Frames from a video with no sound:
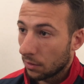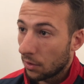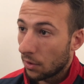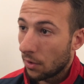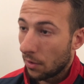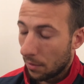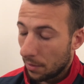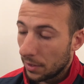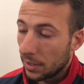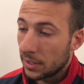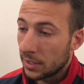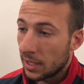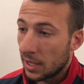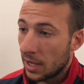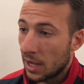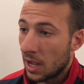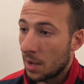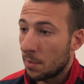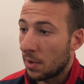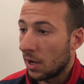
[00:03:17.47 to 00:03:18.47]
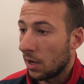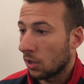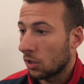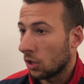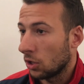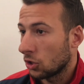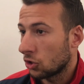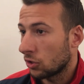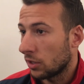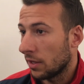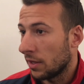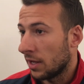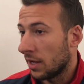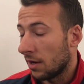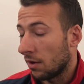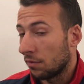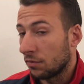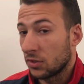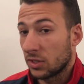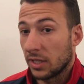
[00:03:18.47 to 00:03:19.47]
Out of contract there.
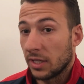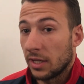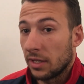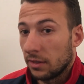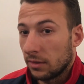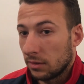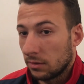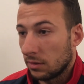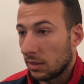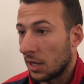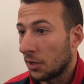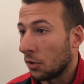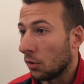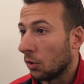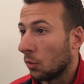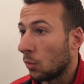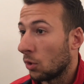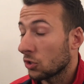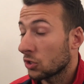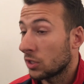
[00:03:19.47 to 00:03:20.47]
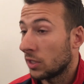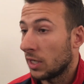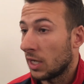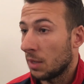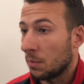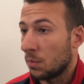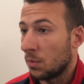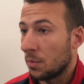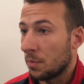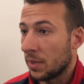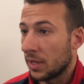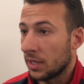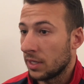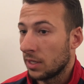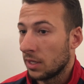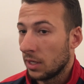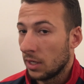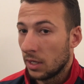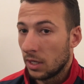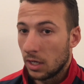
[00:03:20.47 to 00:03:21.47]
Obviously, I don't know what's going to happen with me.
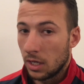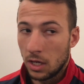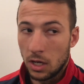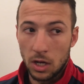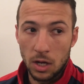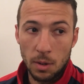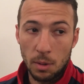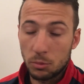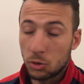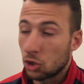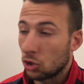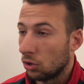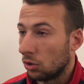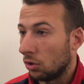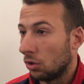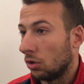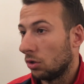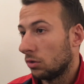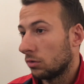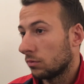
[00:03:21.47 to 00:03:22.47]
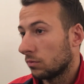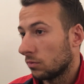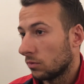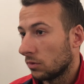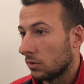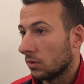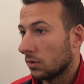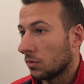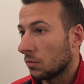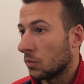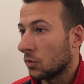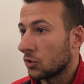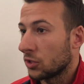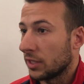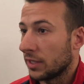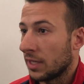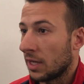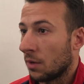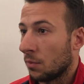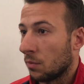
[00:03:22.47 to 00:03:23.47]
I'm sure we'll
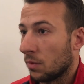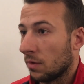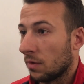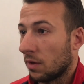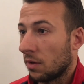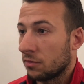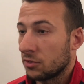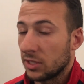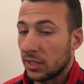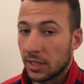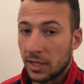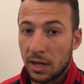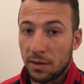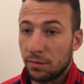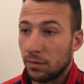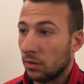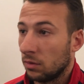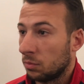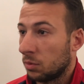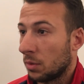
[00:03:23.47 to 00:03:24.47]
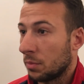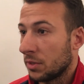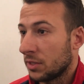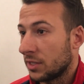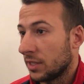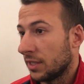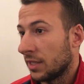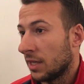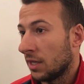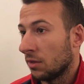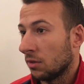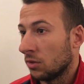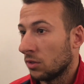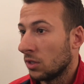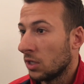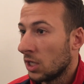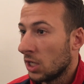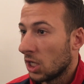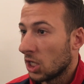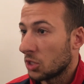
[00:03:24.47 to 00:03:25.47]
sit down, obviously the gaffer will probably sit down
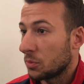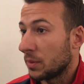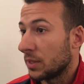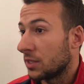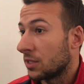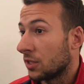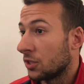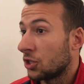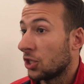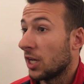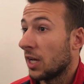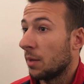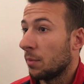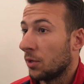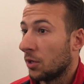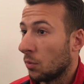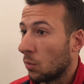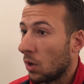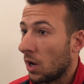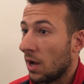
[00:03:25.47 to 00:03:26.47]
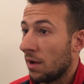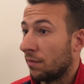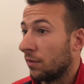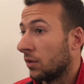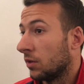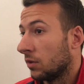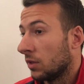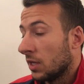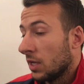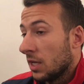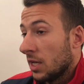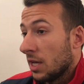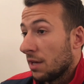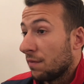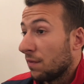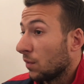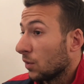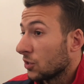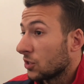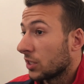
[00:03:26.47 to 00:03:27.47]
and speak to the chairman or whatever, and if
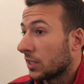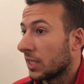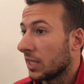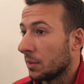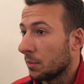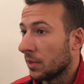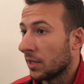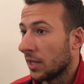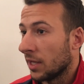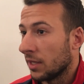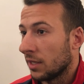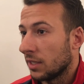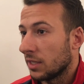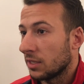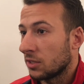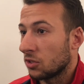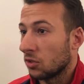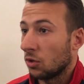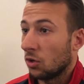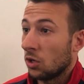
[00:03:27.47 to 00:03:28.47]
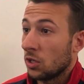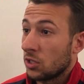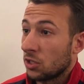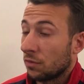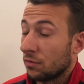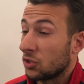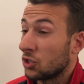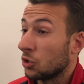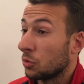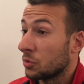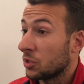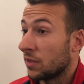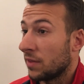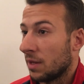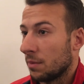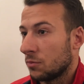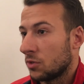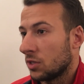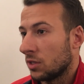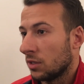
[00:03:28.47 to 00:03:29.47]
he wants to keep me, then it's obviously up to
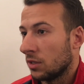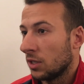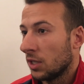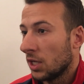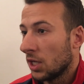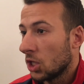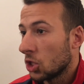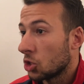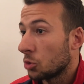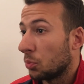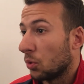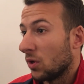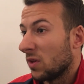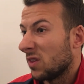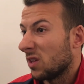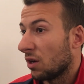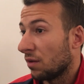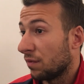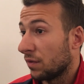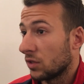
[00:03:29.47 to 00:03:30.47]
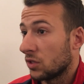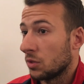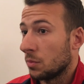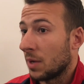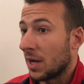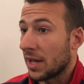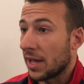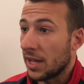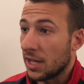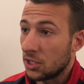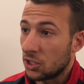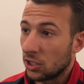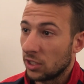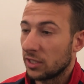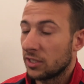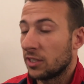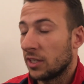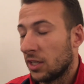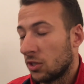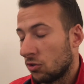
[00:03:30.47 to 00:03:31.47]
them to put in the offer to my agent,
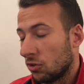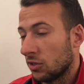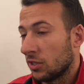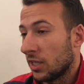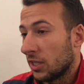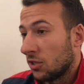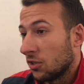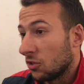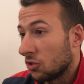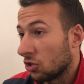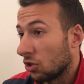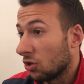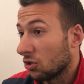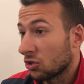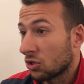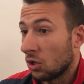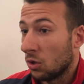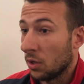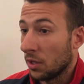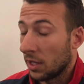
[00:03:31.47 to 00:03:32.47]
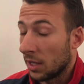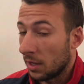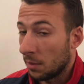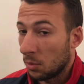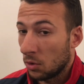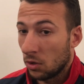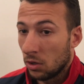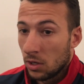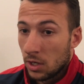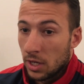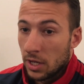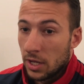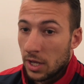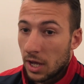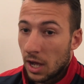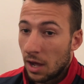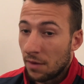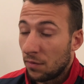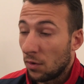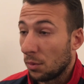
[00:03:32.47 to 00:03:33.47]
etc. The talk's going there, but
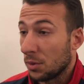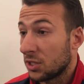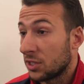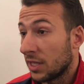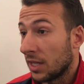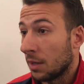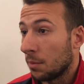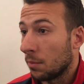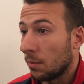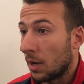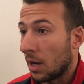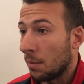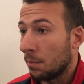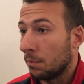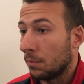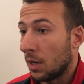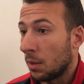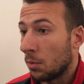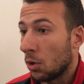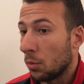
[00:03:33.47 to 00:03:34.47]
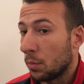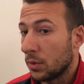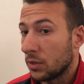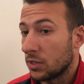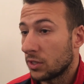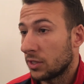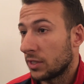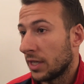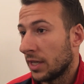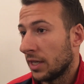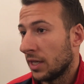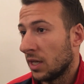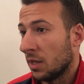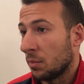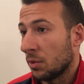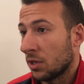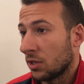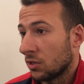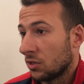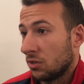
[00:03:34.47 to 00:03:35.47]
I've always said I'm open to staying here,
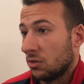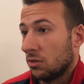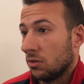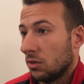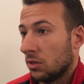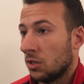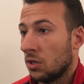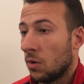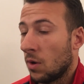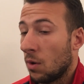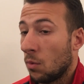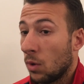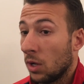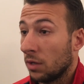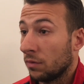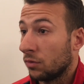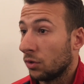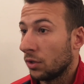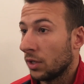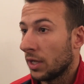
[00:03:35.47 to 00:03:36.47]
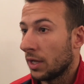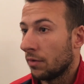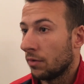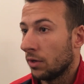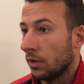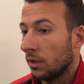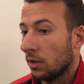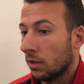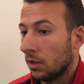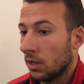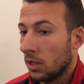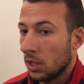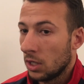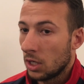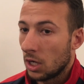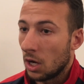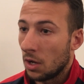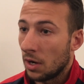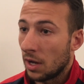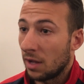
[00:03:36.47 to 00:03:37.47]
because you know how well I've done here,
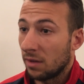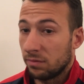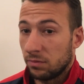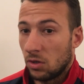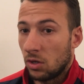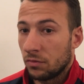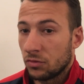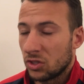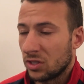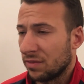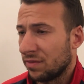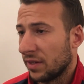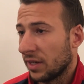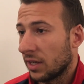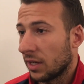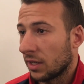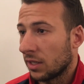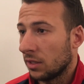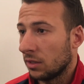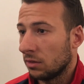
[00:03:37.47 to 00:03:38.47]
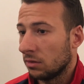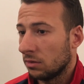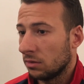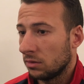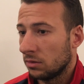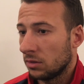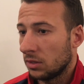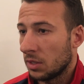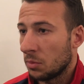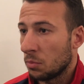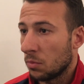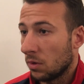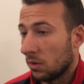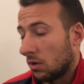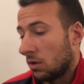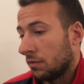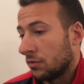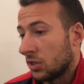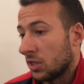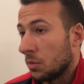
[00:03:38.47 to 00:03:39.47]
and I obviously think I can
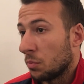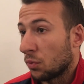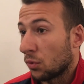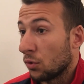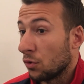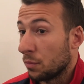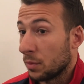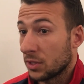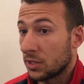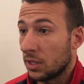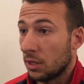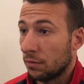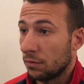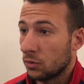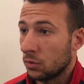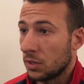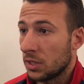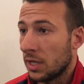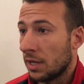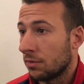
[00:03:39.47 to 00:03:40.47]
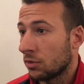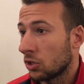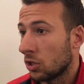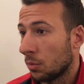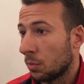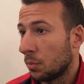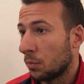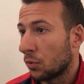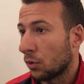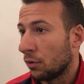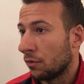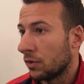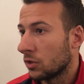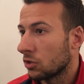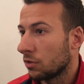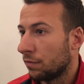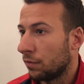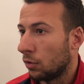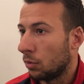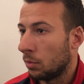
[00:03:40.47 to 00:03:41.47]
obviously improve myself as well. You never stop improving as
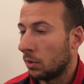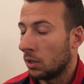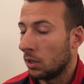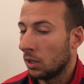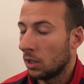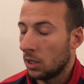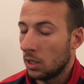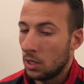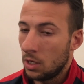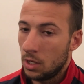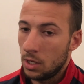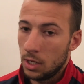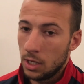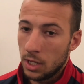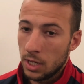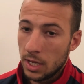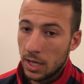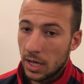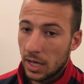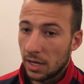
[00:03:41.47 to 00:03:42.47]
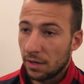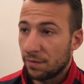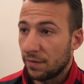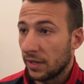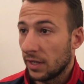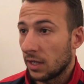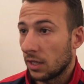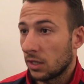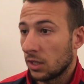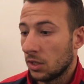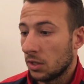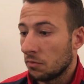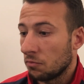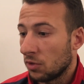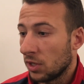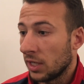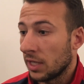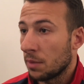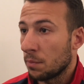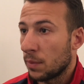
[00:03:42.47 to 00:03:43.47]
a footballer, and I think I can
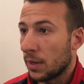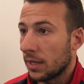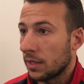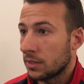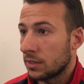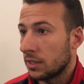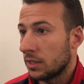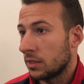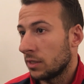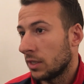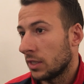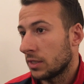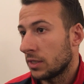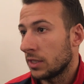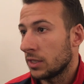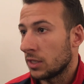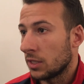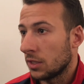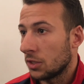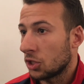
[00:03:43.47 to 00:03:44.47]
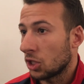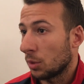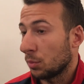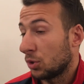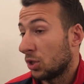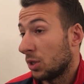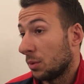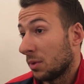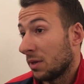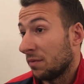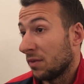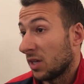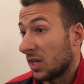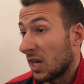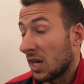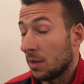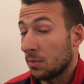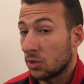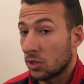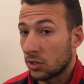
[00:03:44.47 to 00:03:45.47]
really impact the season in the championship-giving
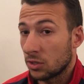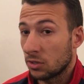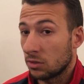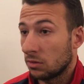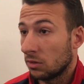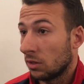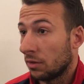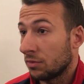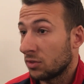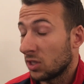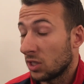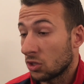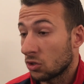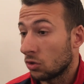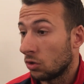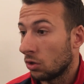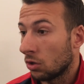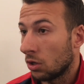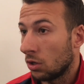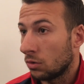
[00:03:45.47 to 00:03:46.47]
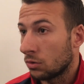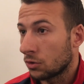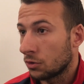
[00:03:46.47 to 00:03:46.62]
games, because obviously I score goals.